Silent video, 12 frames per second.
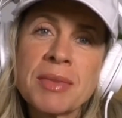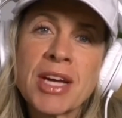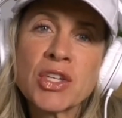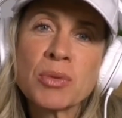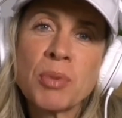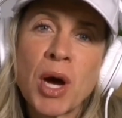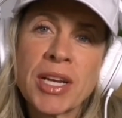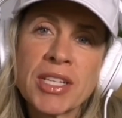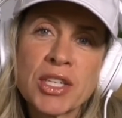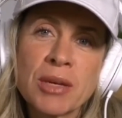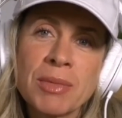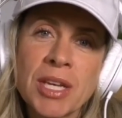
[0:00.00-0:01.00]
as your
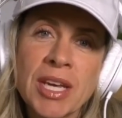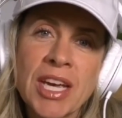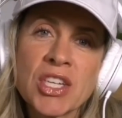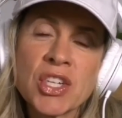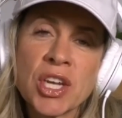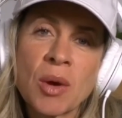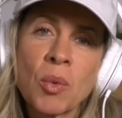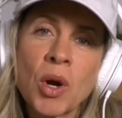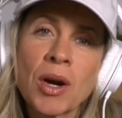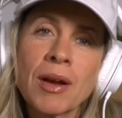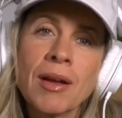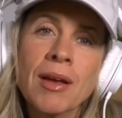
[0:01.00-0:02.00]
body's communication
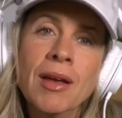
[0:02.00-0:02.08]
network.